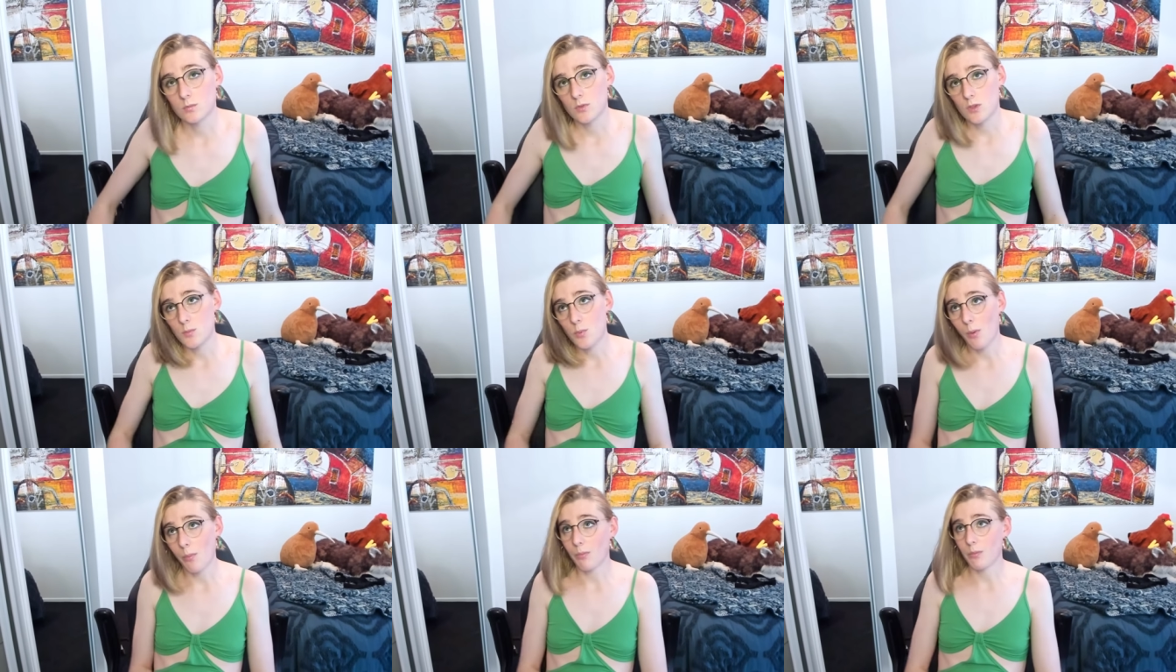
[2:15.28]

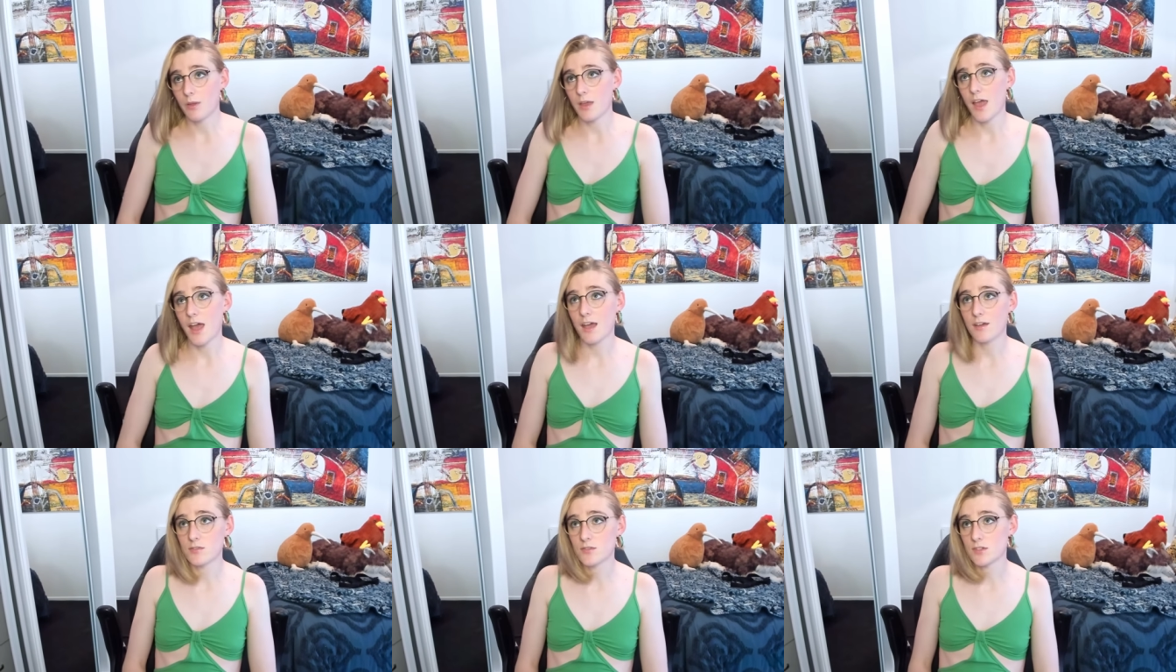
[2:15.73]
you probably
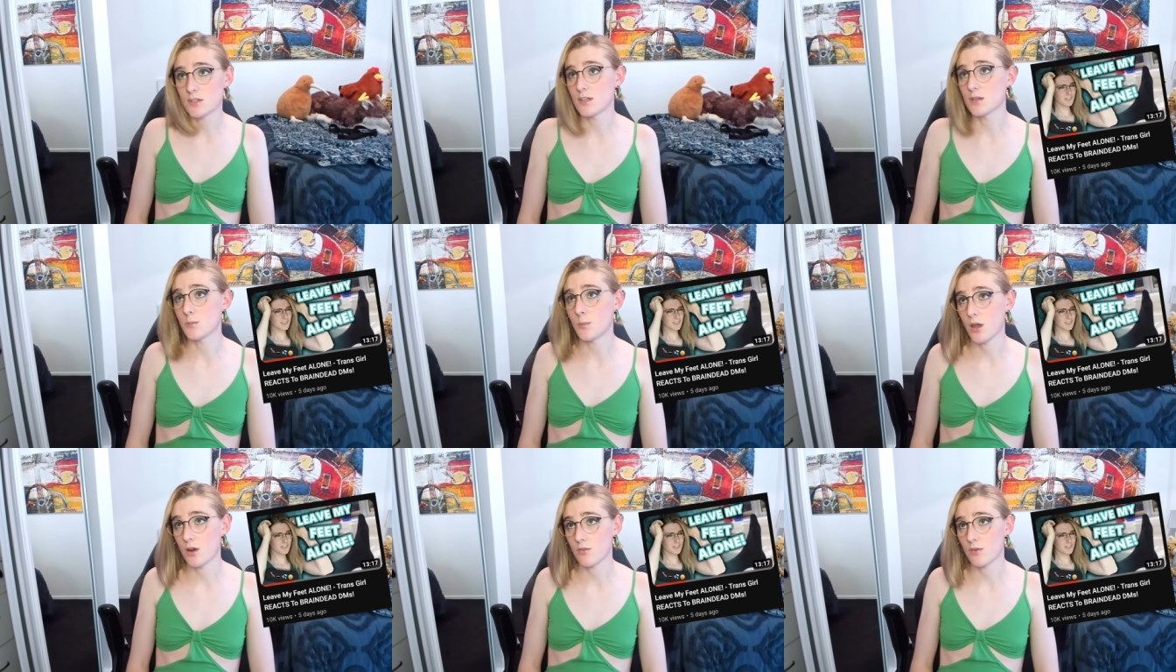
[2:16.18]
have
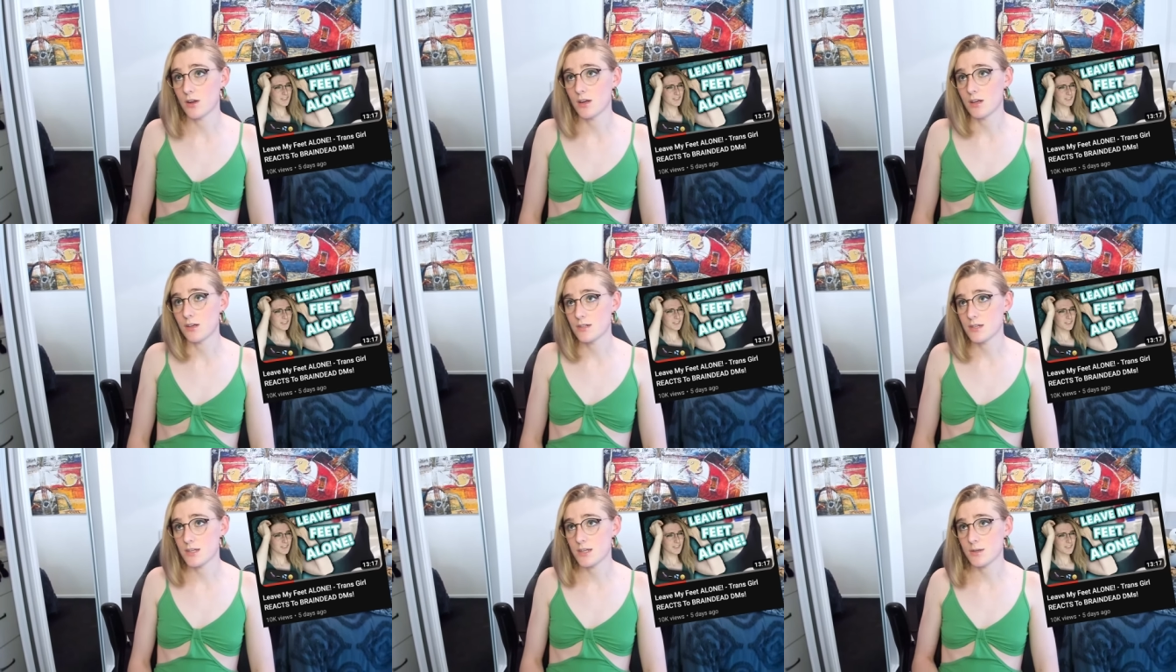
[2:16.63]
seen my
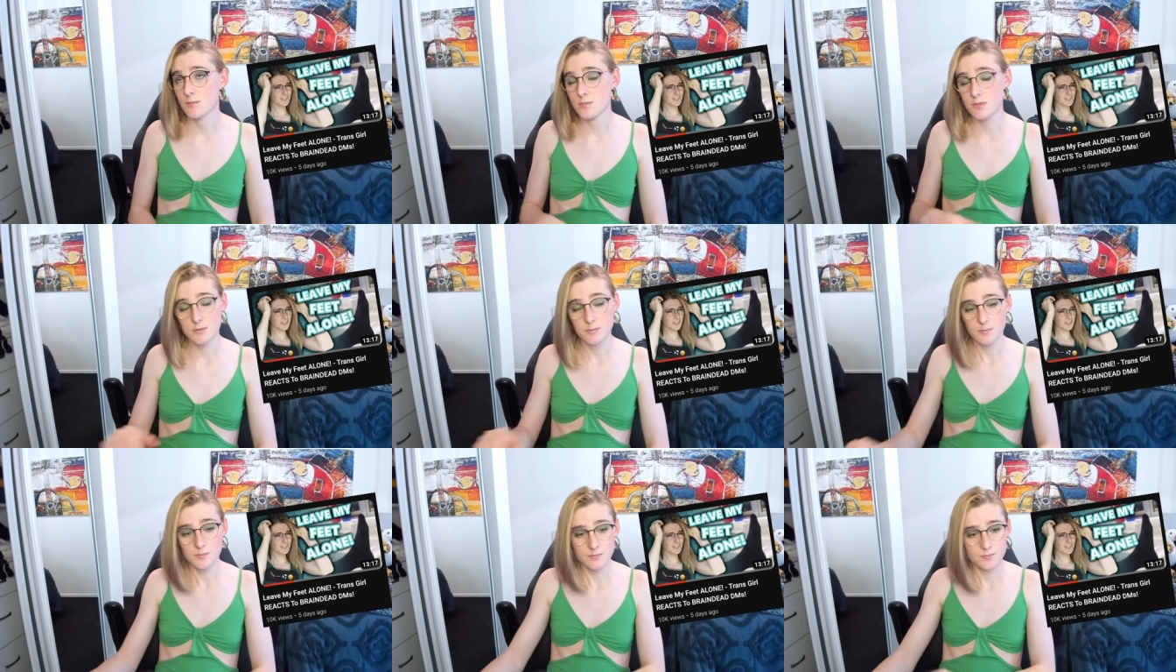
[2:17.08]
Reddit D Ms.